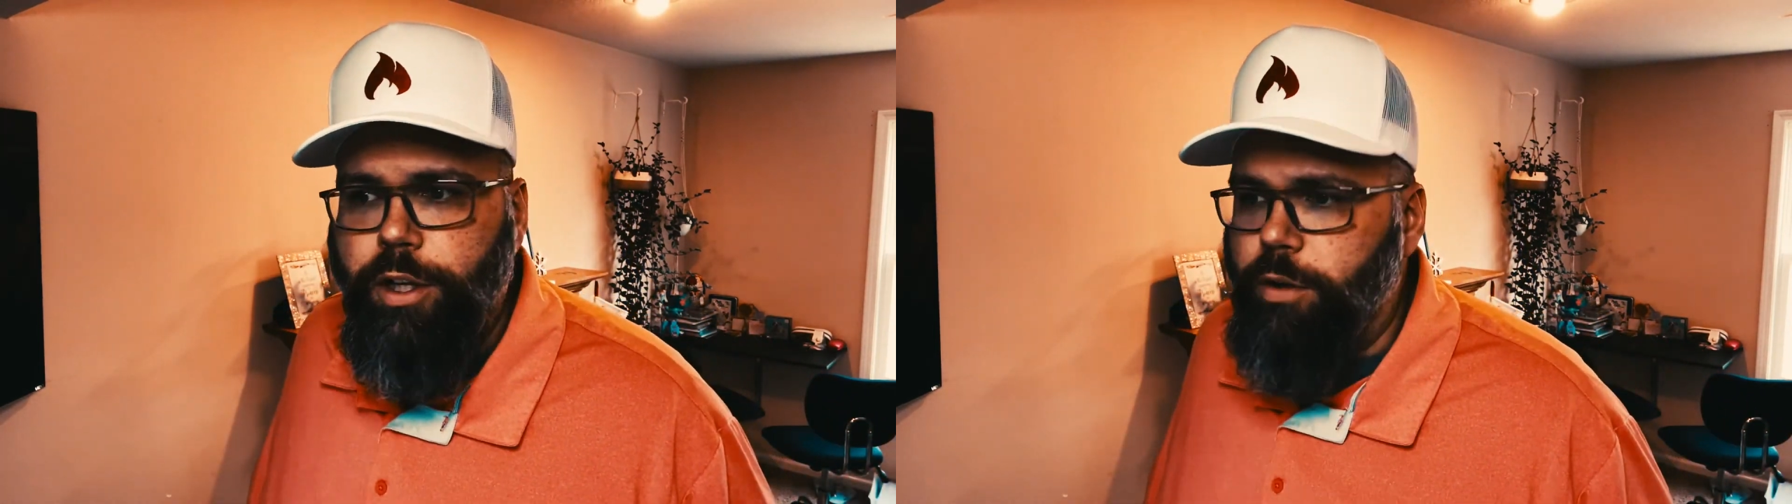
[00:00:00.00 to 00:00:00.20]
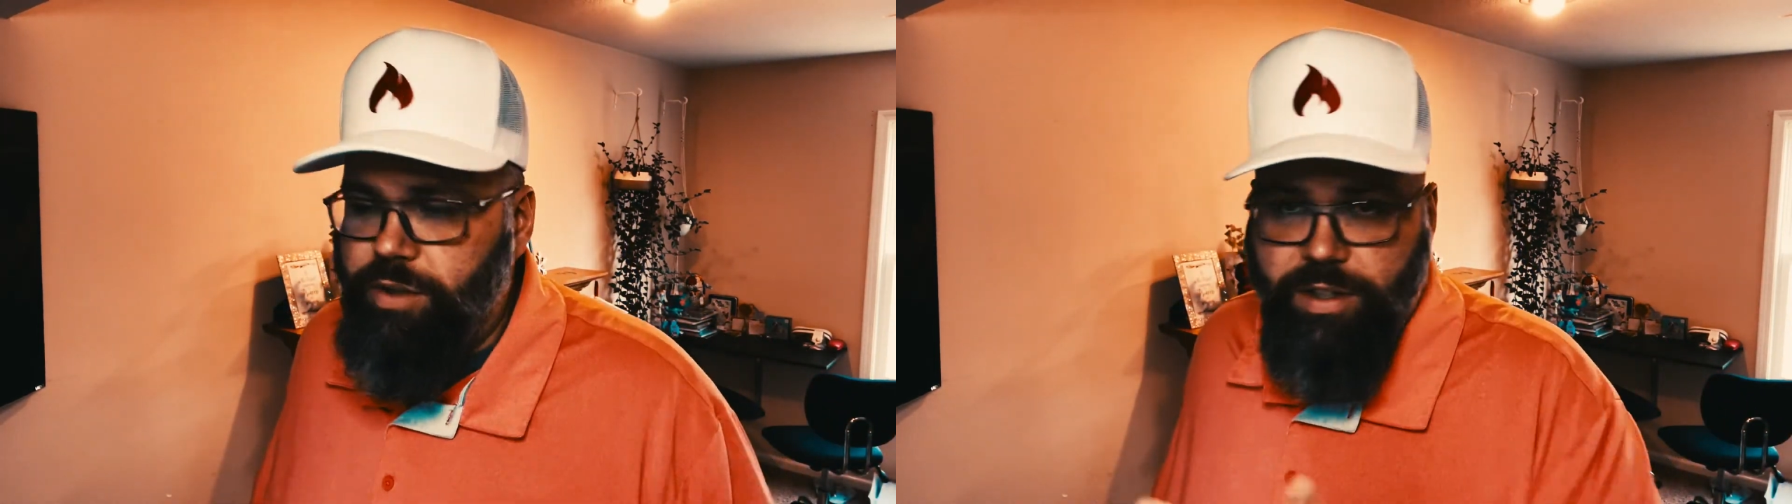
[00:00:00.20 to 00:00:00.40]
you
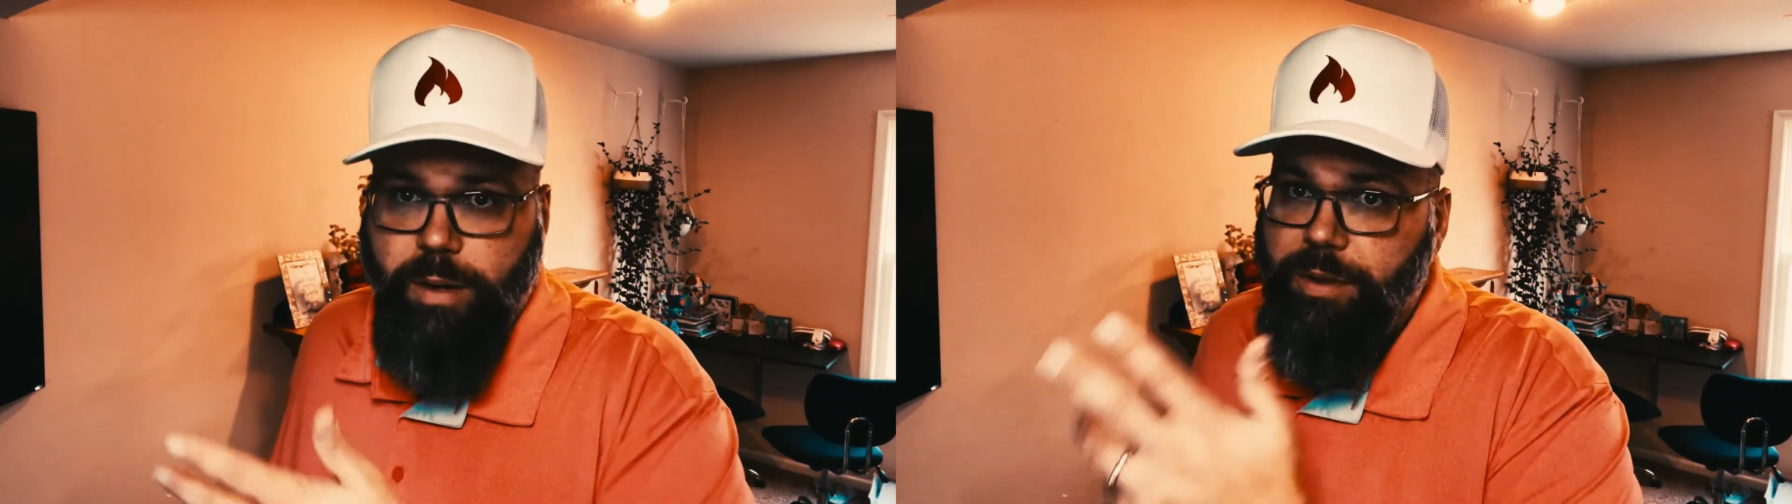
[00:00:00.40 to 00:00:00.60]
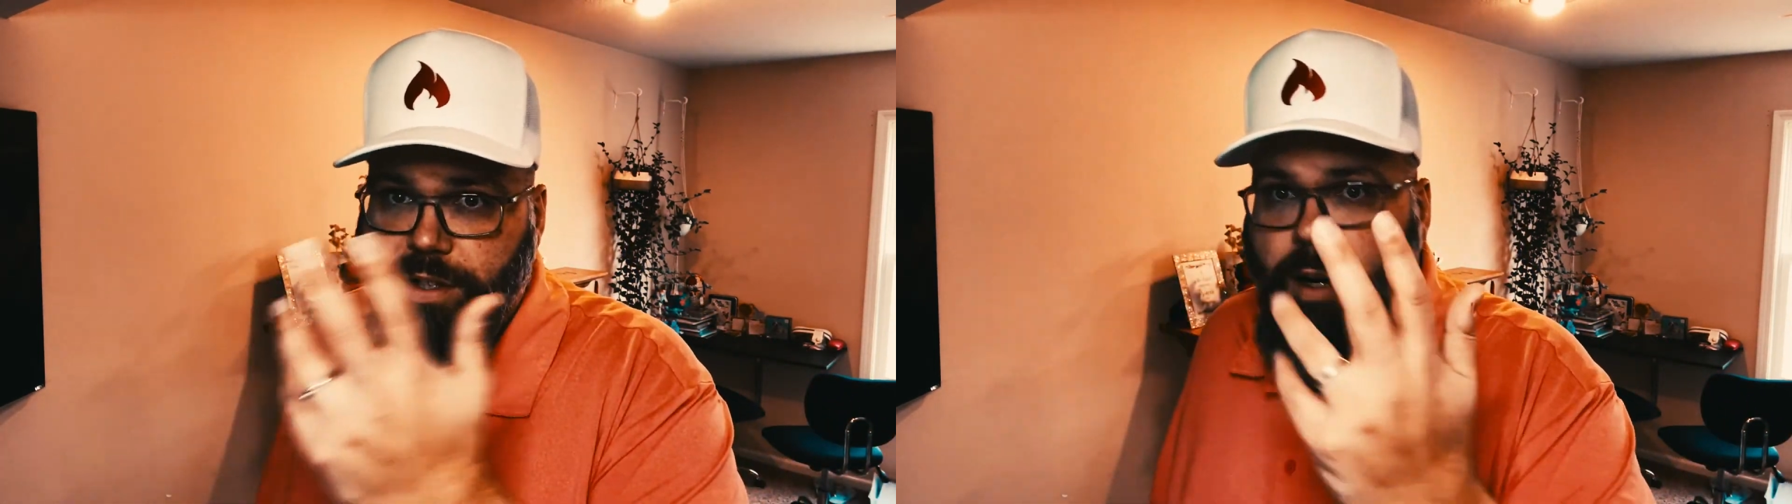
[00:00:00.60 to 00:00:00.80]
know, just like
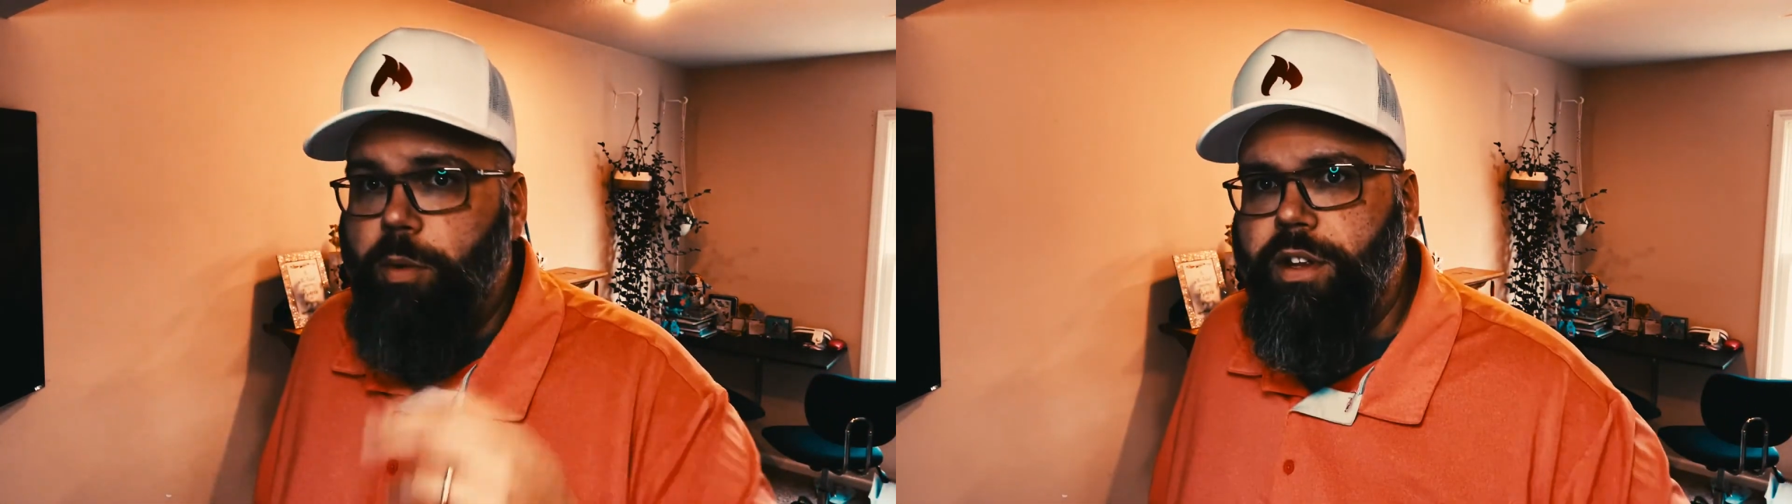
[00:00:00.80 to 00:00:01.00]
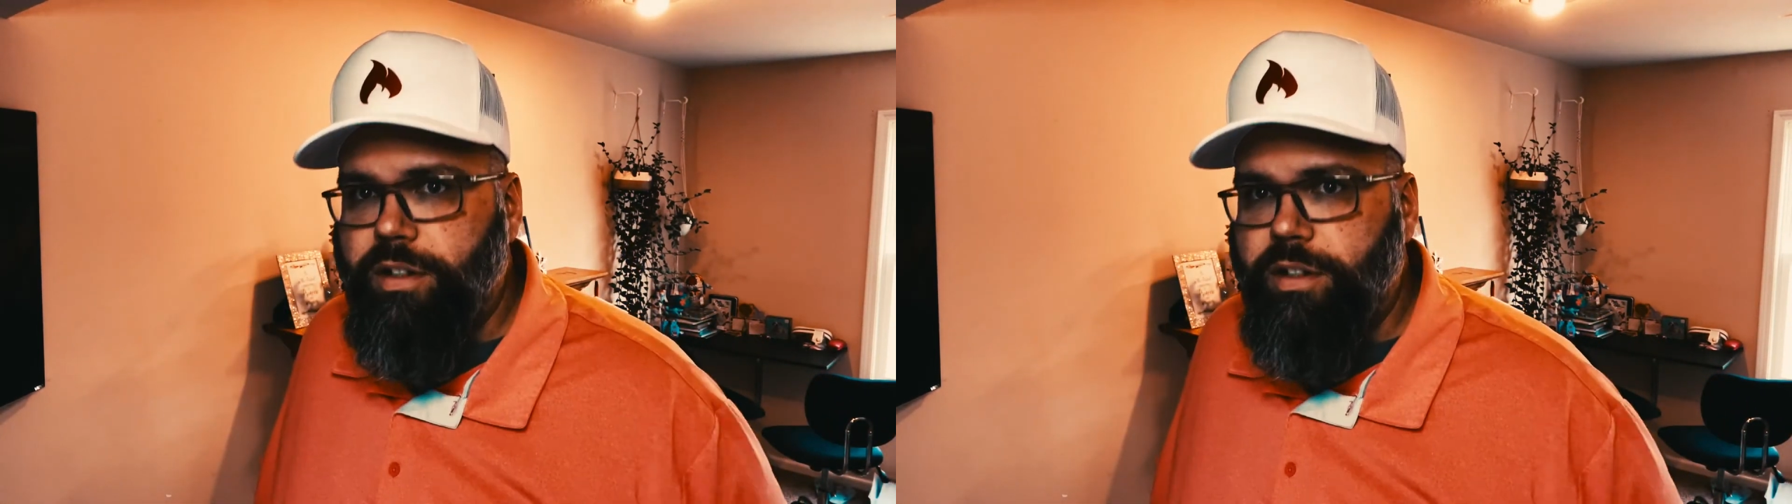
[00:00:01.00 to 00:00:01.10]
we saw with uh,